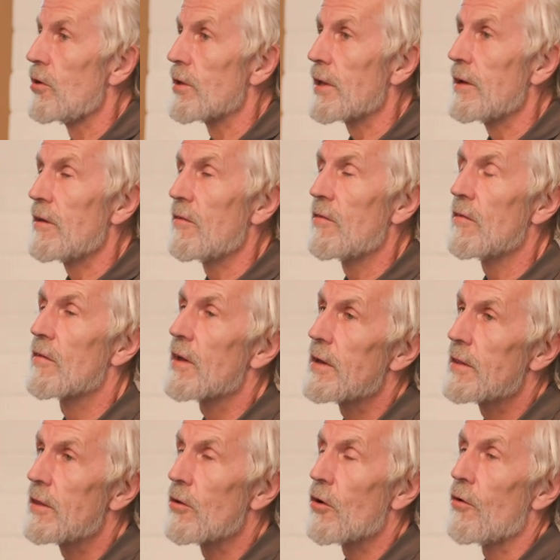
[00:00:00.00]
all, there is this
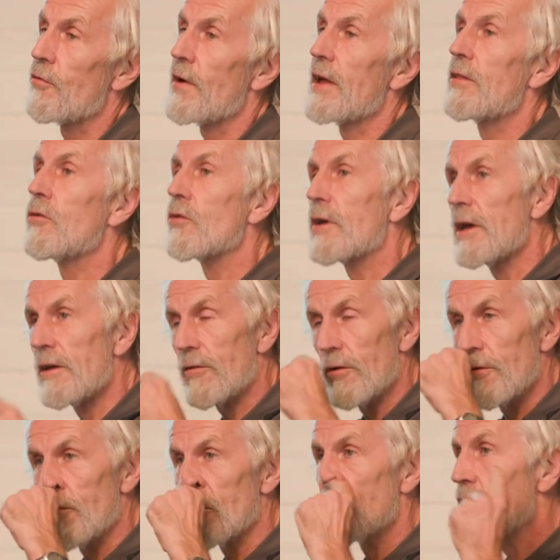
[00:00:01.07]
idea of
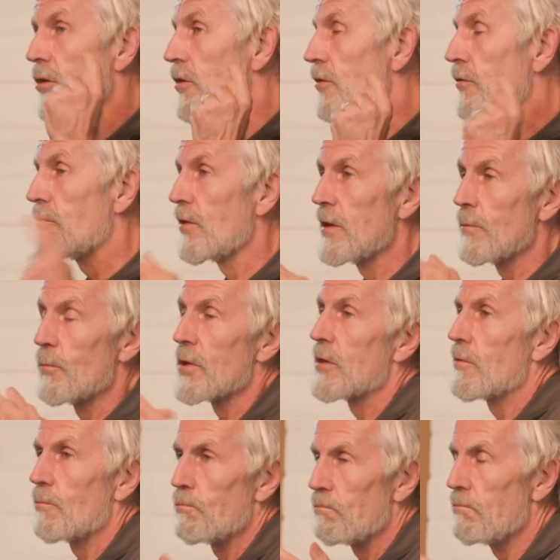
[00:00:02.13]
education for the noosphere,
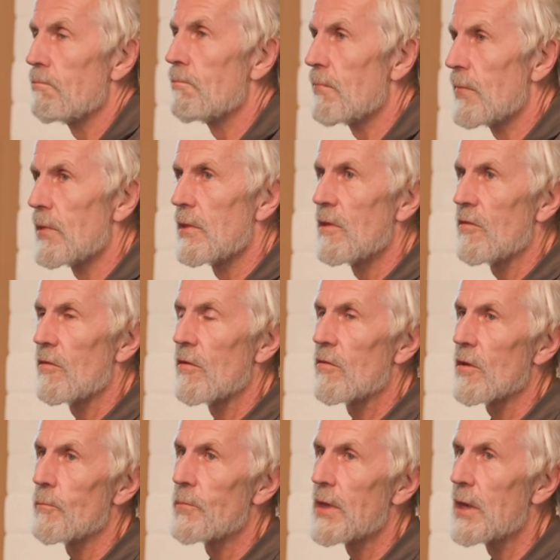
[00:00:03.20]
but this is
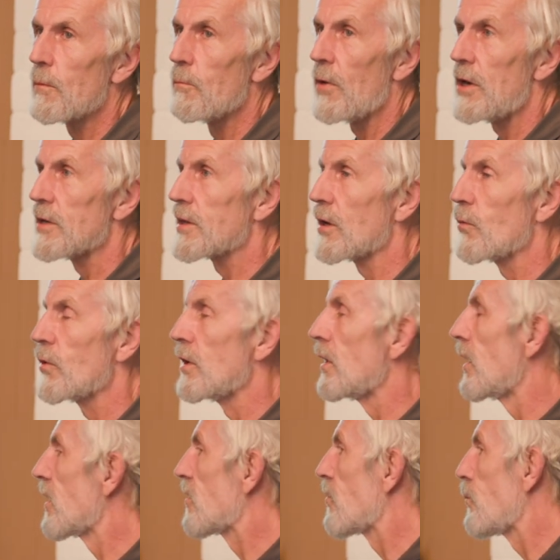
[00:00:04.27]
something Marta
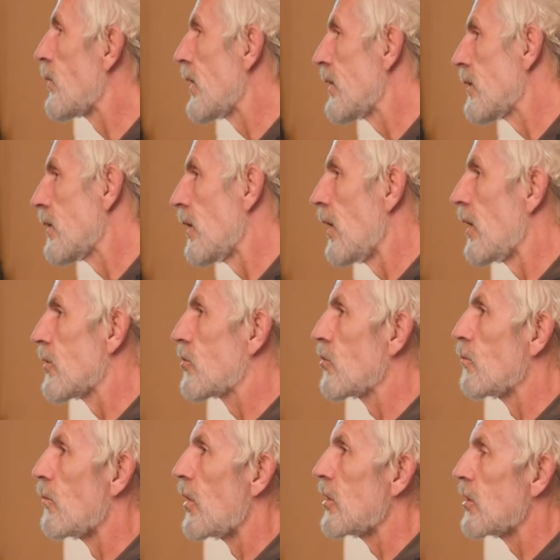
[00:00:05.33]
will explain uh,
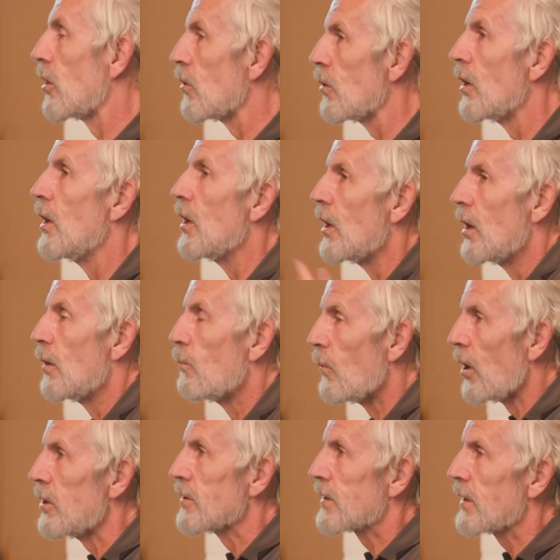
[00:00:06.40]
tomorrow.
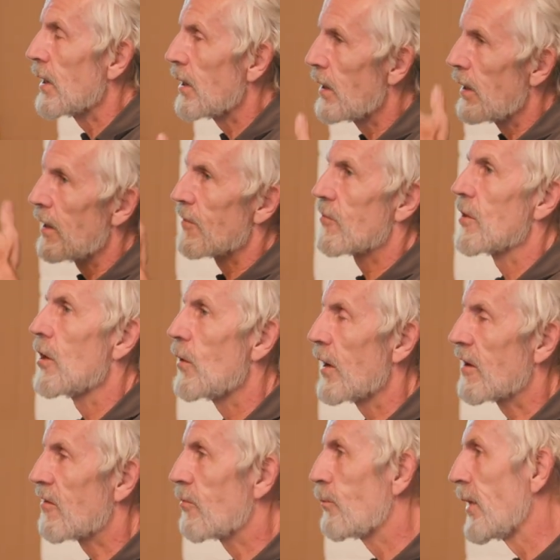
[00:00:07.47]
Marta has now
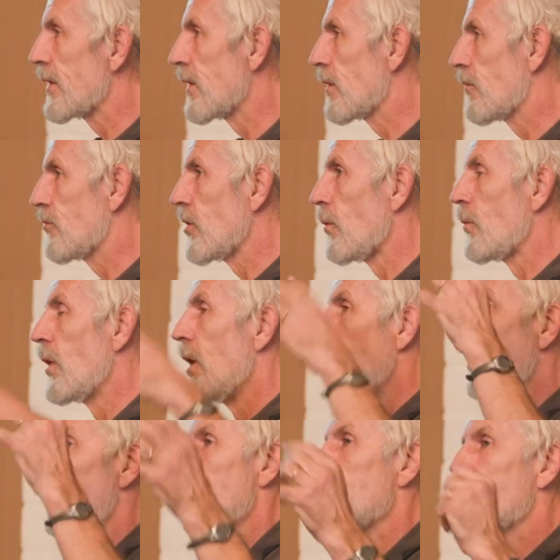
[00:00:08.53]
expanded from
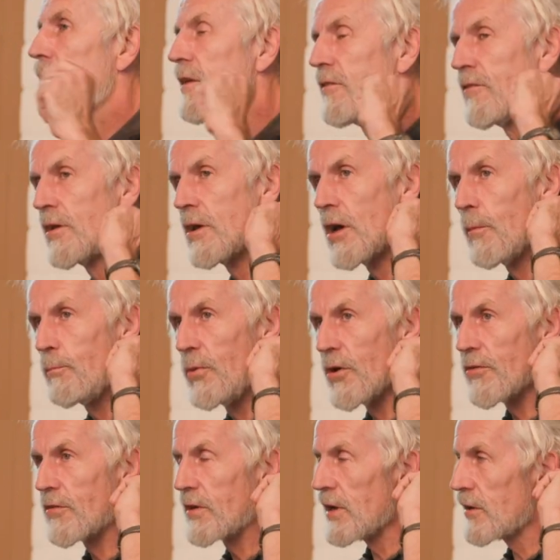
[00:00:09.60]
teaching a
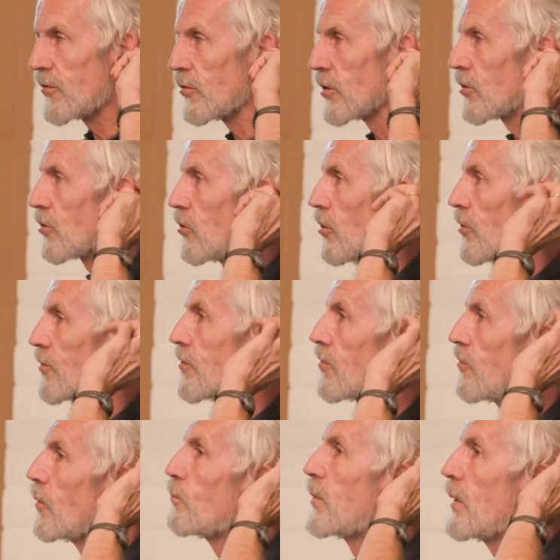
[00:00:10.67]
postgraduate
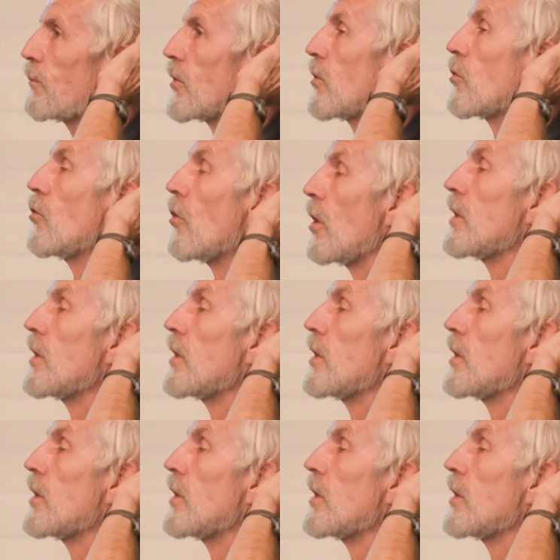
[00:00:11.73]
course for people who